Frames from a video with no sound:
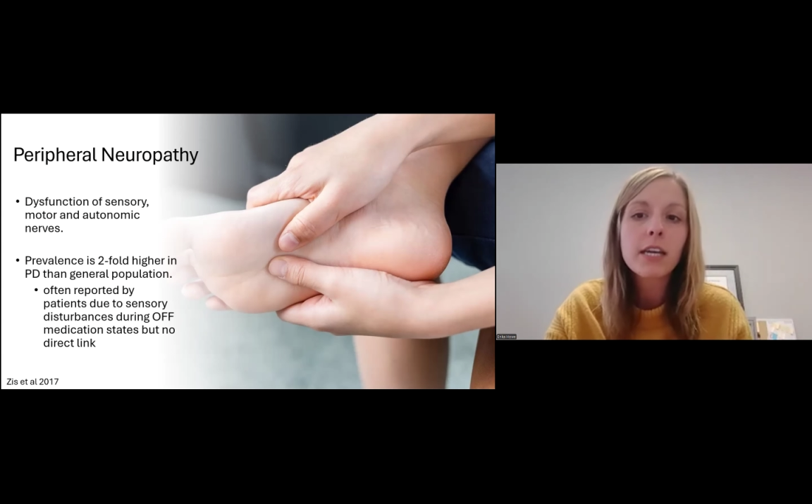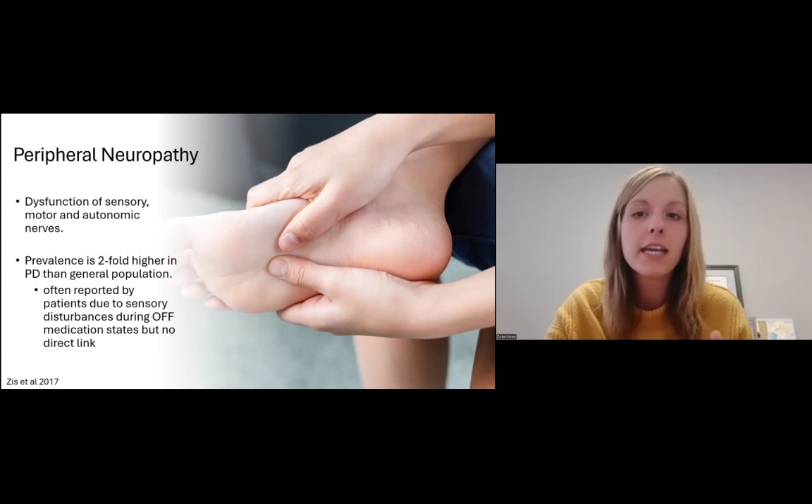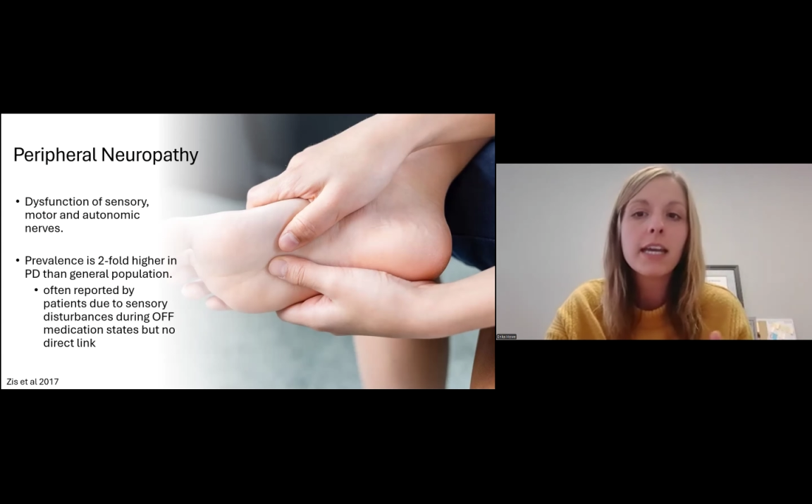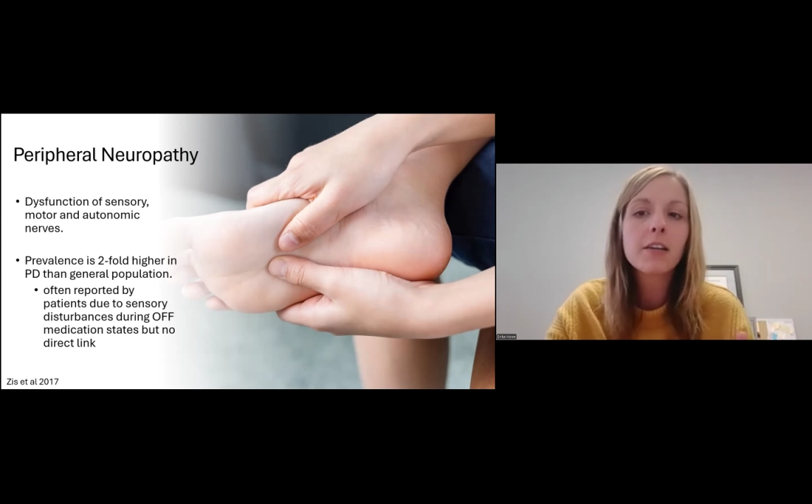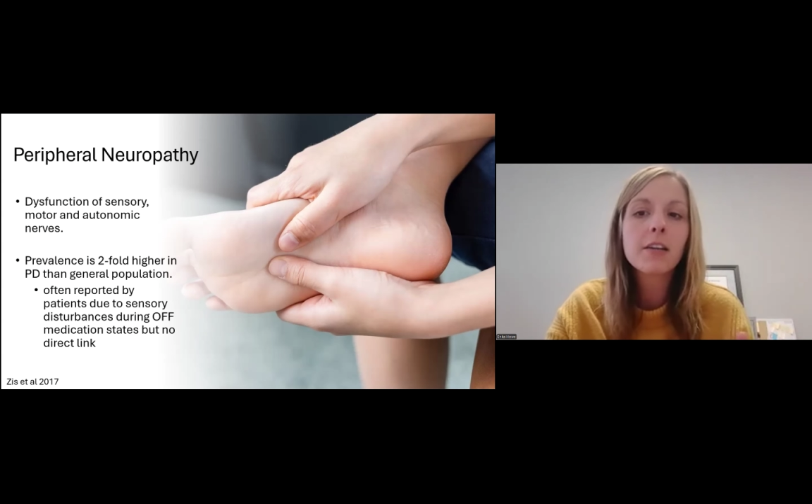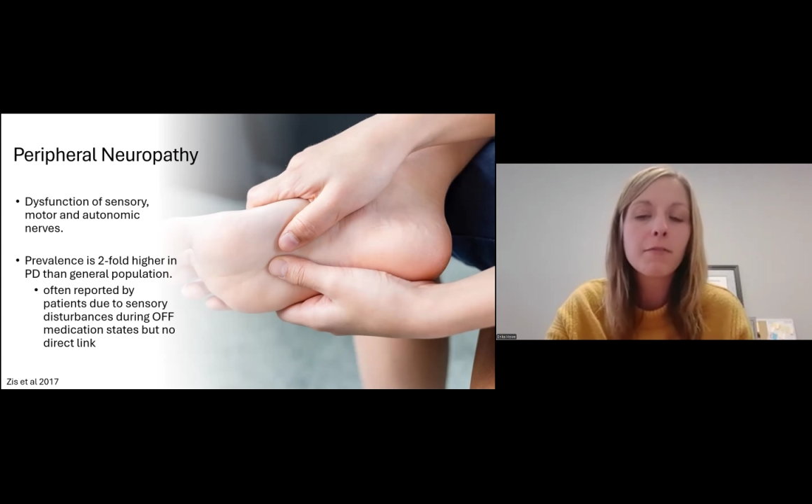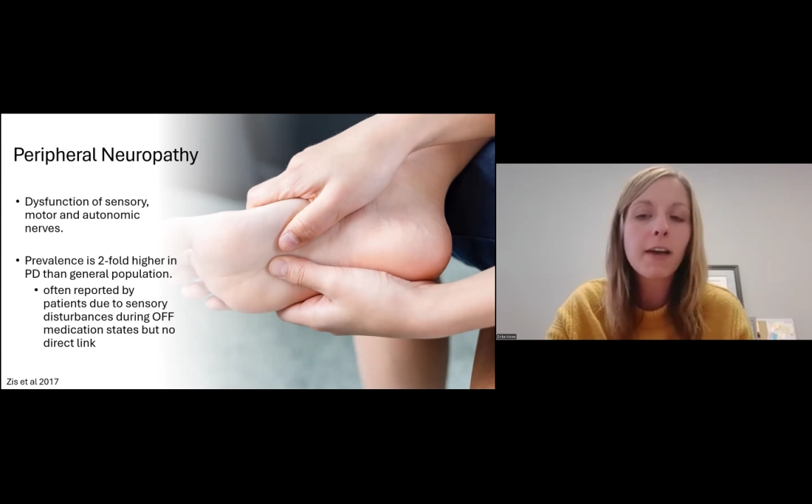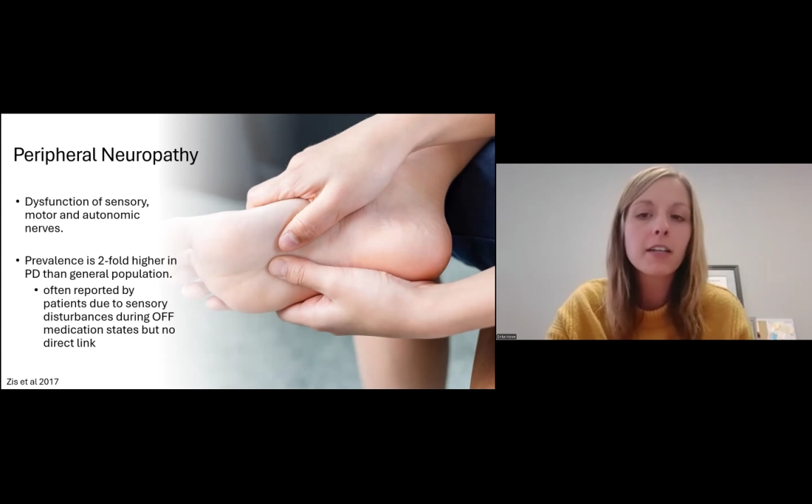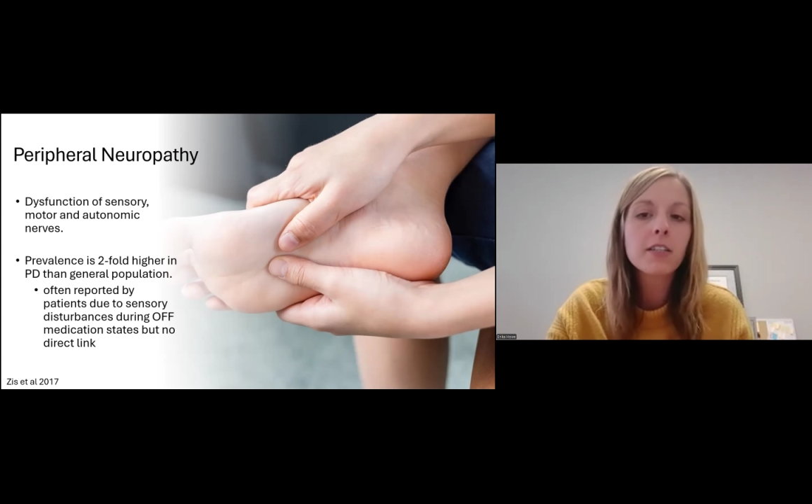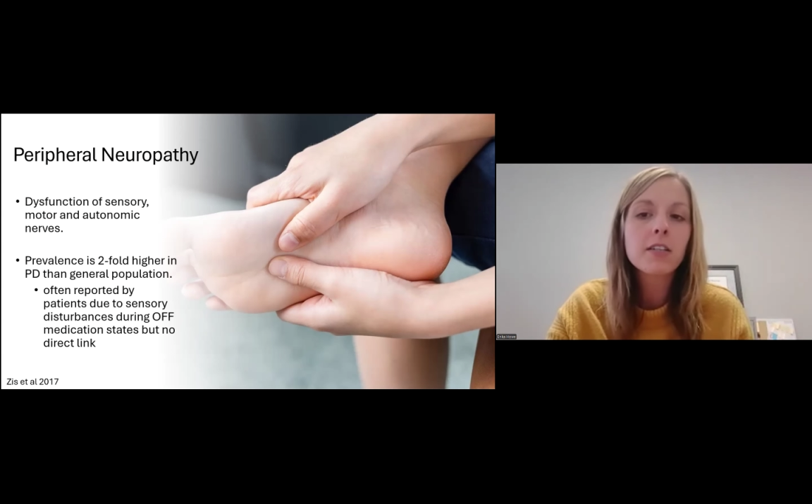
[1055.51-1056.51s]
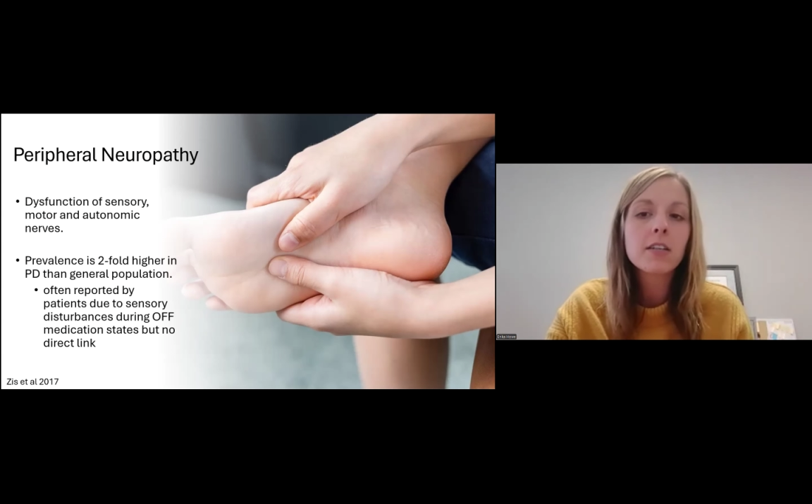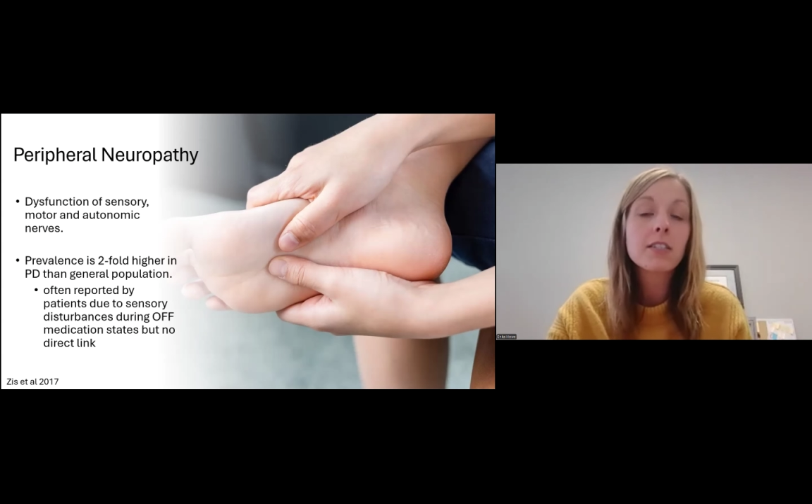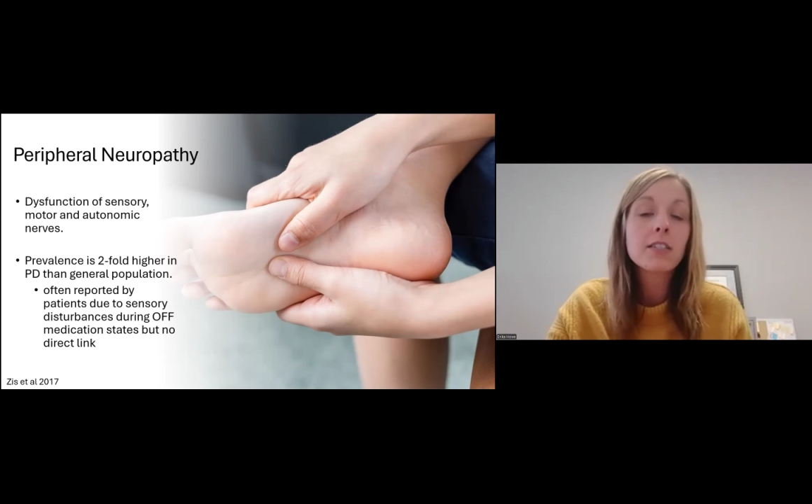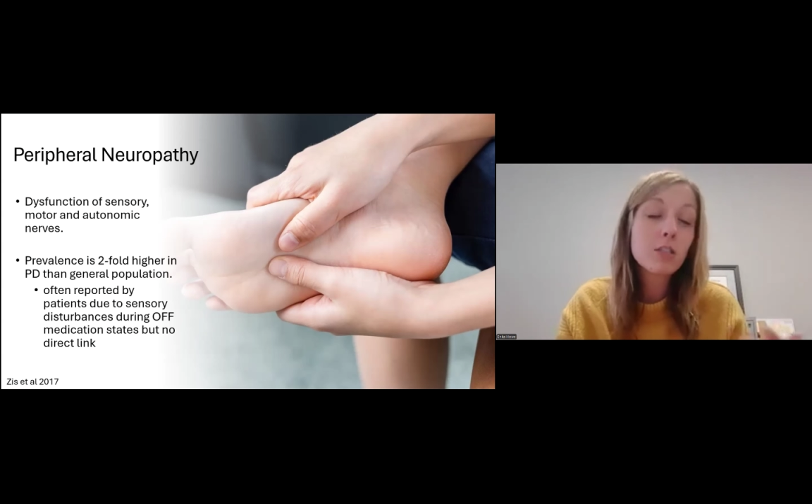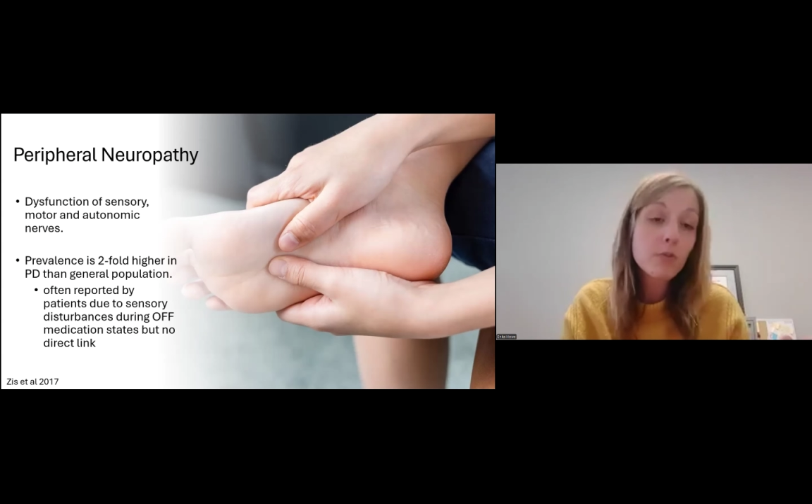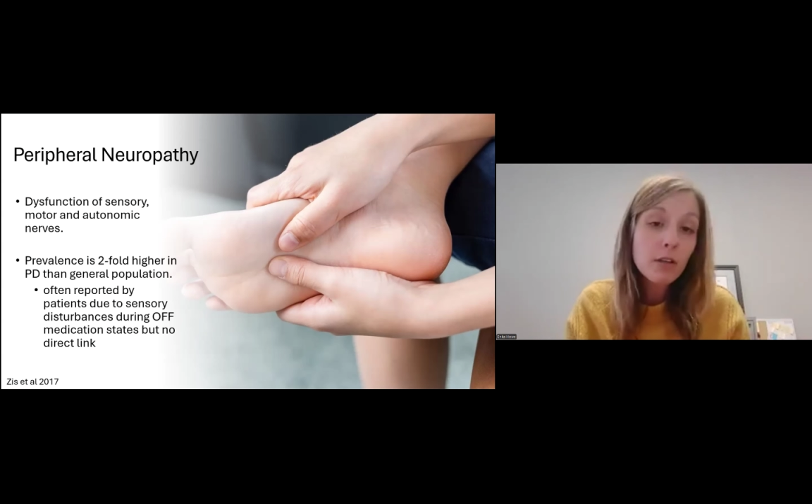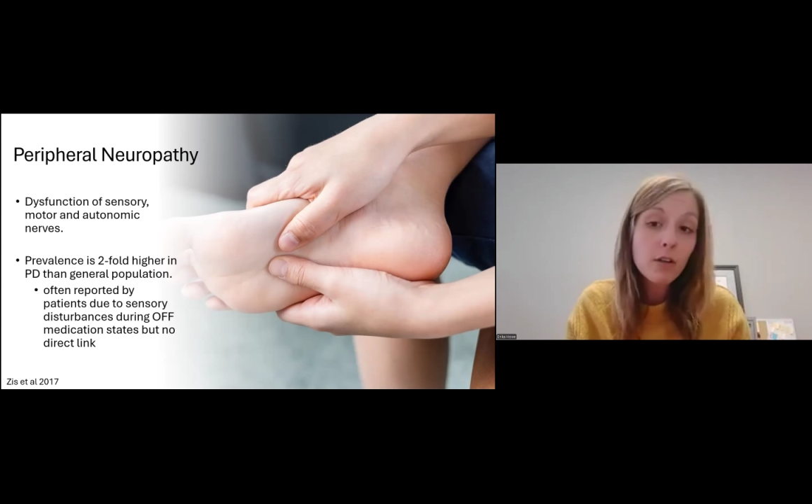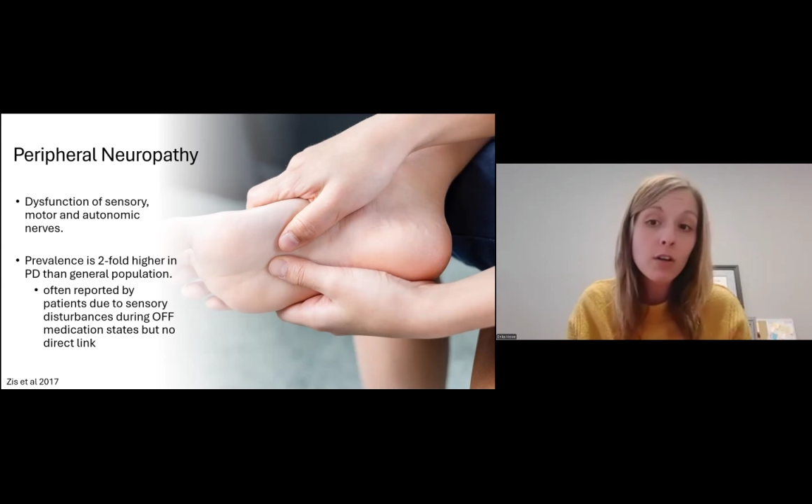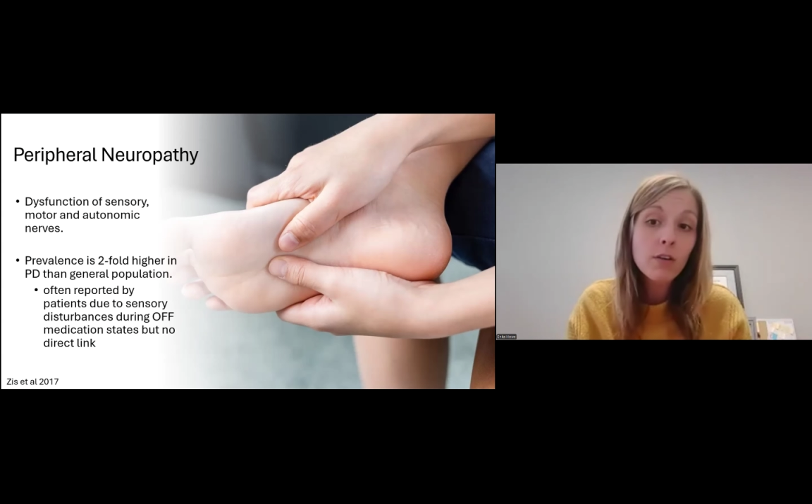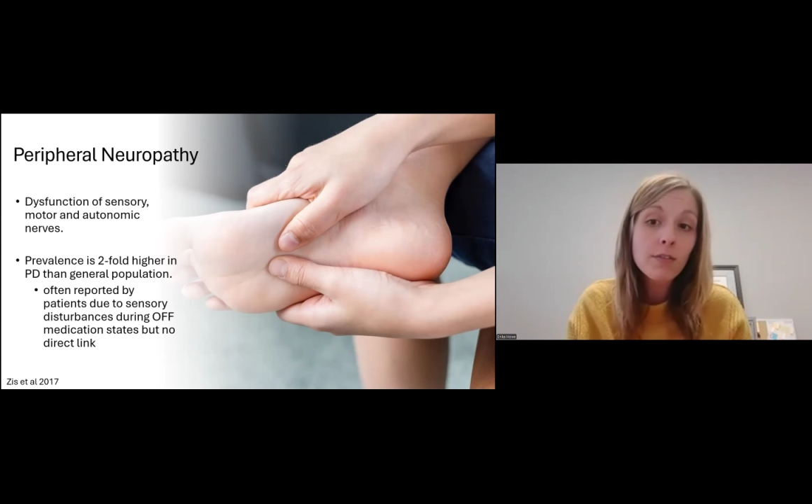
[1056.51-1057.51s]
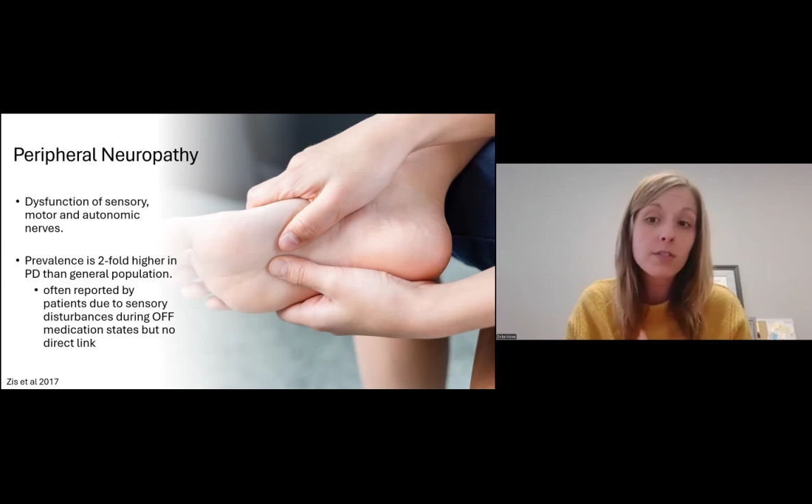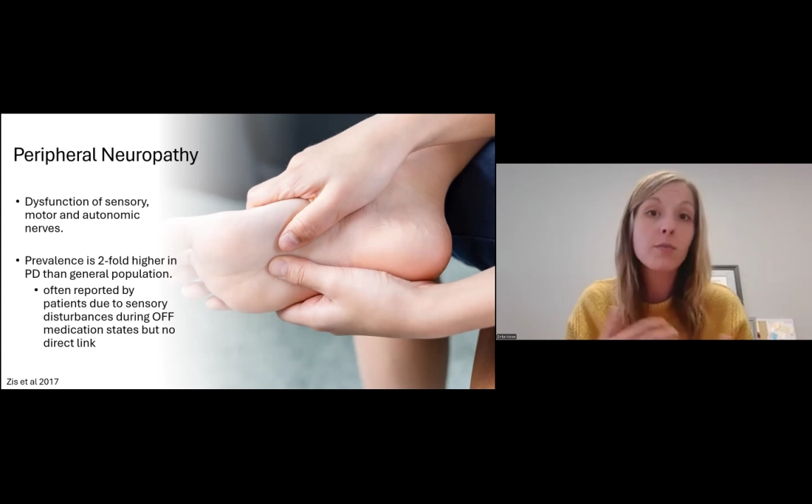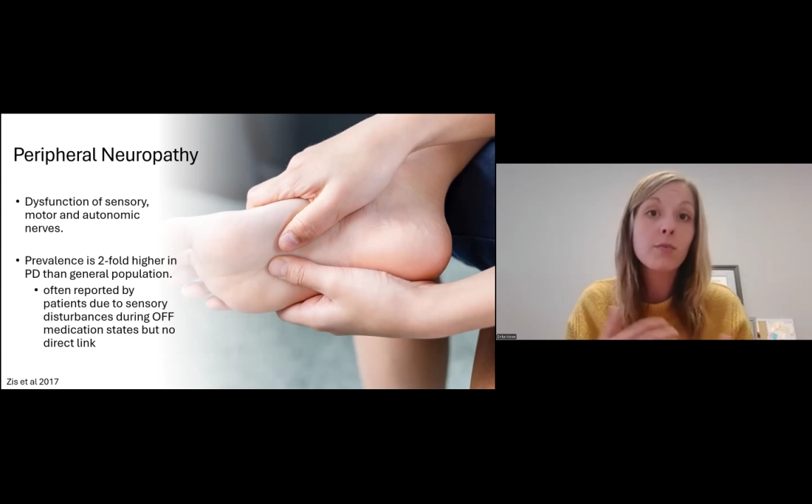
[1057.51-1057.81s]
it can affect sensory nerves.